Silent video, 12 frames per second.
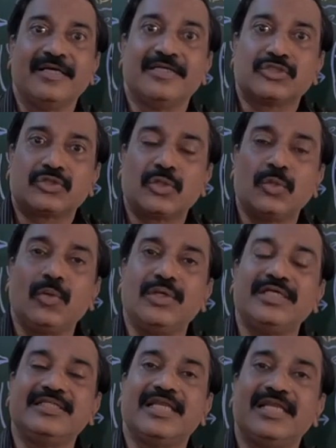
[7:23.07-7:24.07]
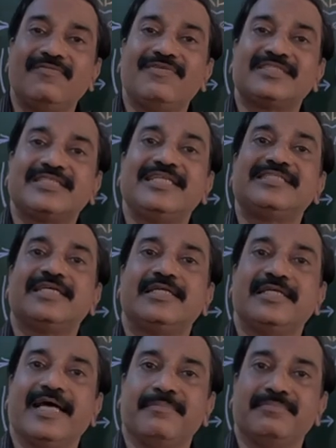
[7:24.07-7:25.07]
Slowly the liver cells are
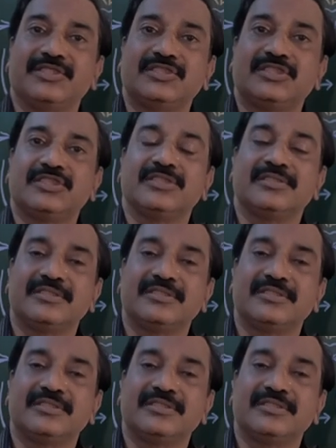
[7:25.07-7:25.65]
damaged,